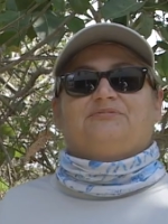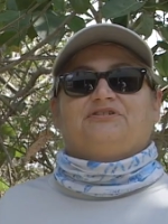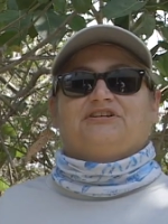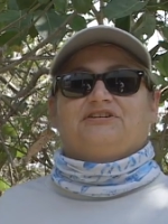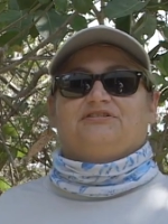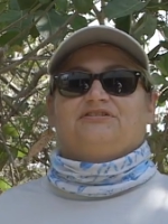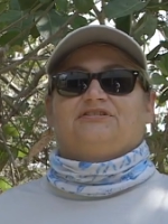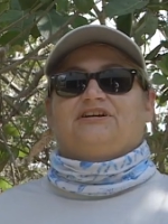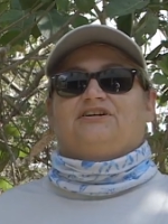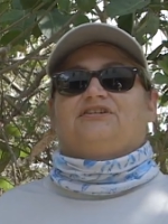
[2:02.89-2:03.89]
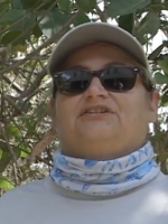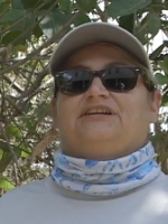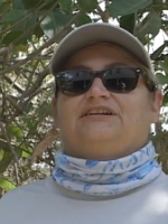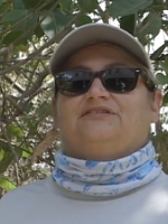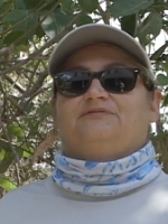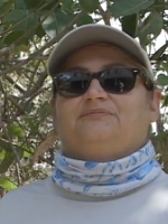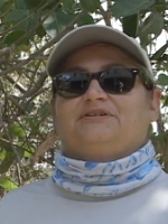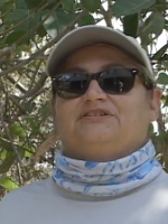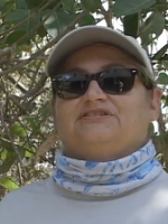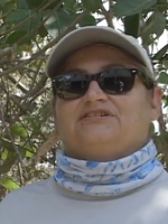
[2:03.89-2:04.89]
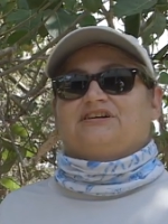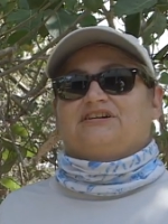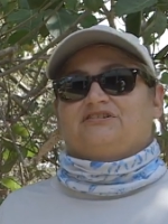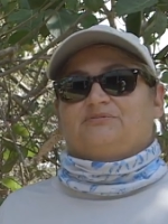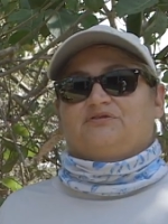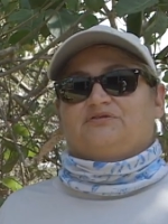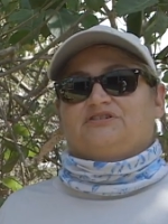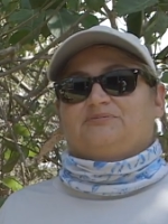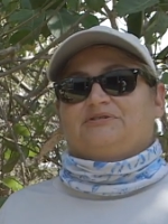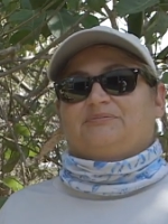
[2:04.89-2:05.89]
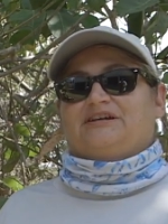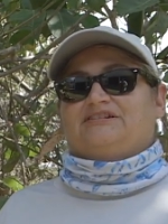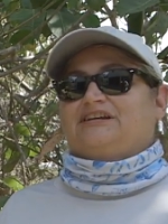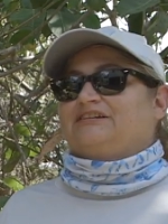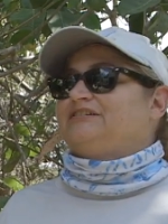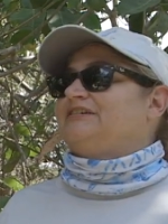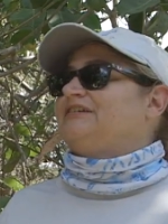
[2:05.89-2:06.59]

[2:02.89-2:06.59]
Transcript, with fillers: in particular, they are all native because exotic removal has been maintained.